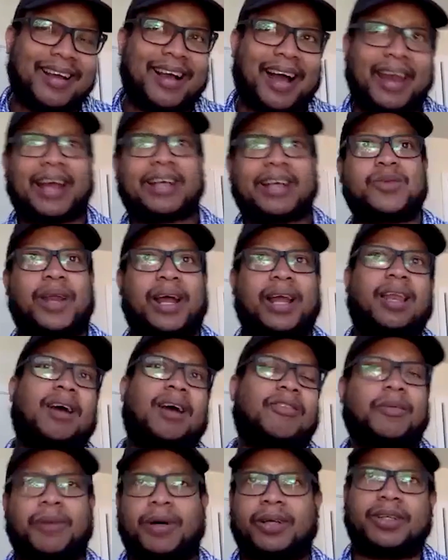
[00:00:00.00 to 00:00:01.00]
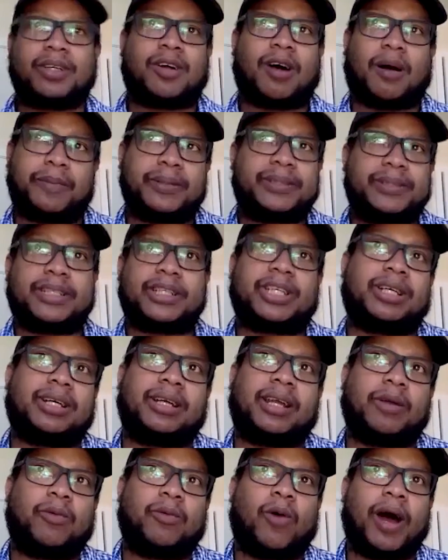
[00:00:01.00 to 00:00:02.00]
and that's what I love about the competition.
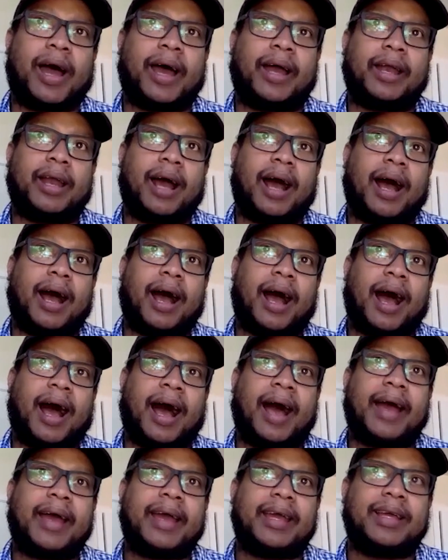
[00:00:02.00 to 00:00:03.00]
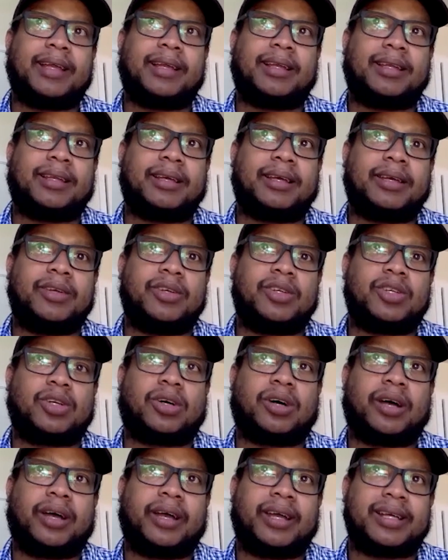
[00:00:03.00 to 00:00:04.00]
And what I
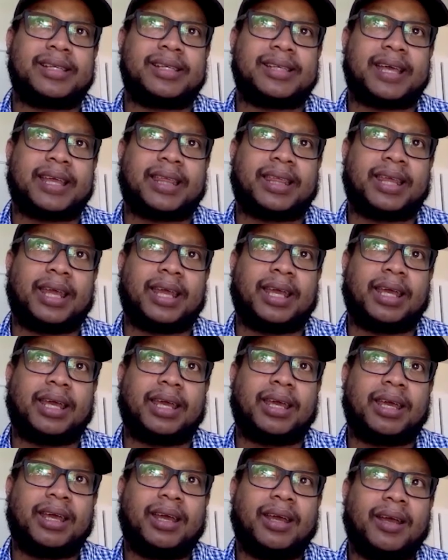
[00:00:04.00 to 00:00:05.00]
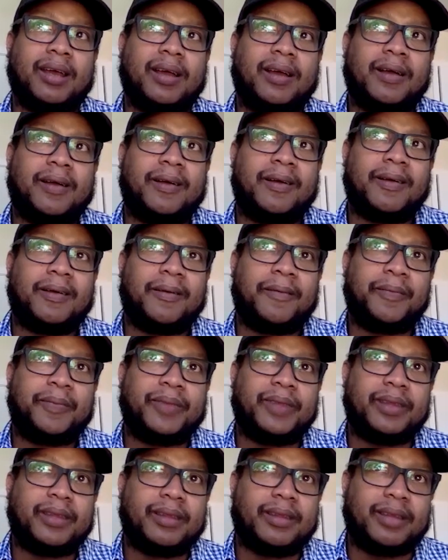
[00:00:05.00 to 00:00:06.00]
enjoy is, I think,
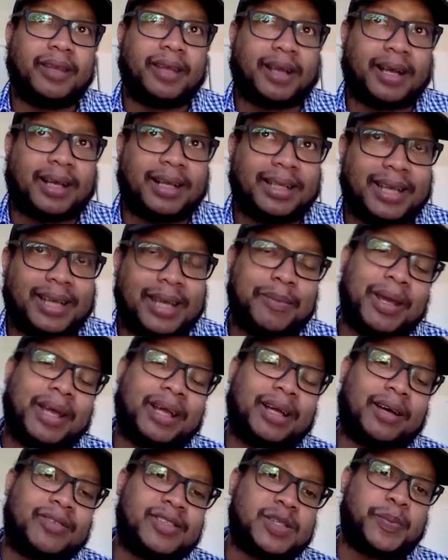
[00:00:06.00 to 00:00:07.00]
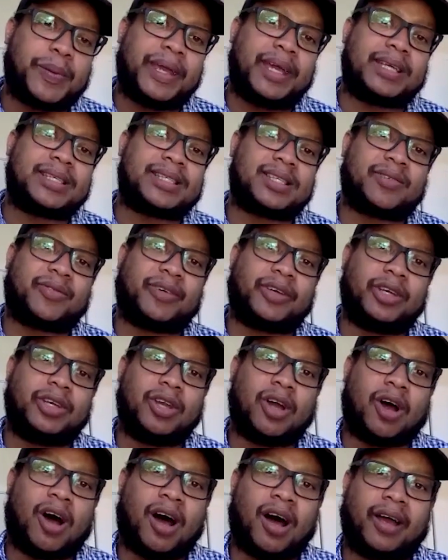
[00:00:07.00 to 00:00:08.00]
the claiming of space for
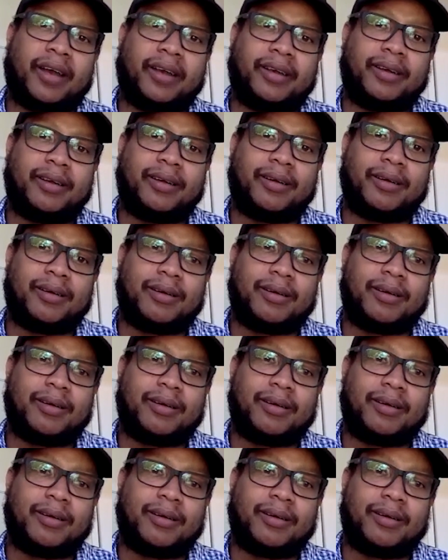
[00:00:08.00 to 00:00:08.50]
non-white